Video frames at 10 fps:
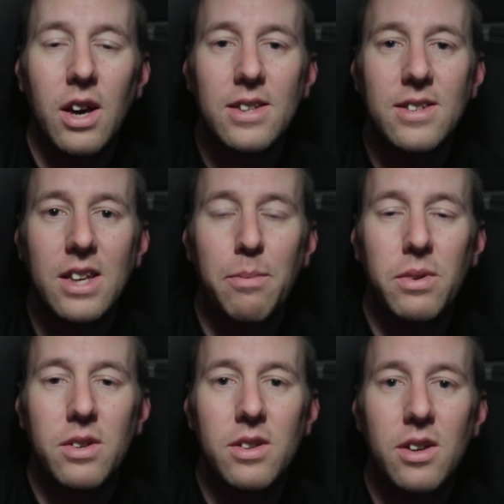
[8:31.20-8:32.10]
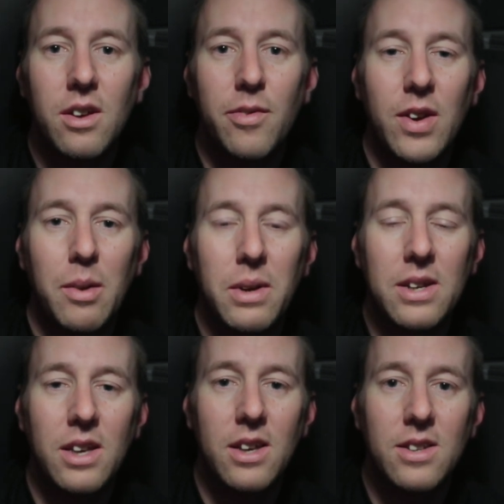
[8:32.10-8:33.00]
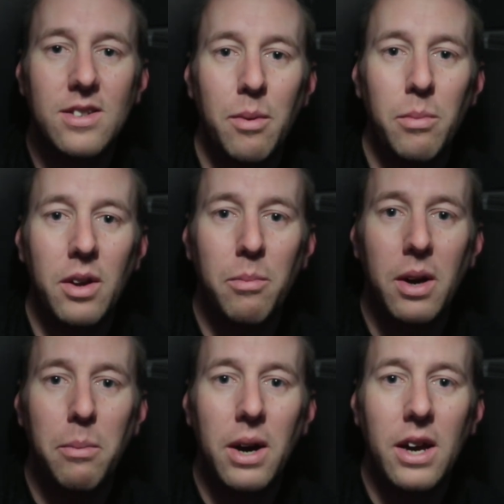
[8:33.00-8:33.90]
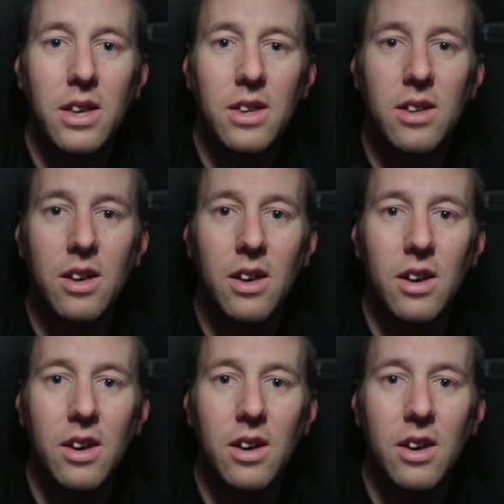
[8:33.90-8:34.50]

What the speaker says: I skipped filming assembling my bike.